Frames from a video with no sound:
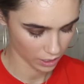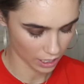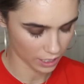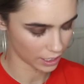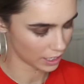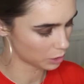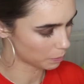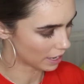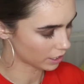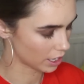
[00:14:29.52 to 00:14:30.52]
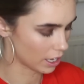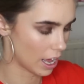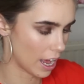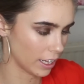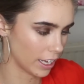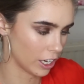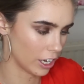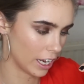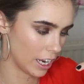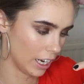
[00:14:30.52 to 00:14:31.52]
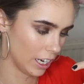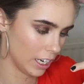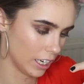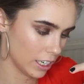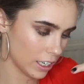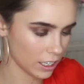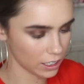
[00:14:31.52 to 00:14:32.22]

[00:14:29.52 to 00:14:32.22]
Then I take this Becca highlighter in.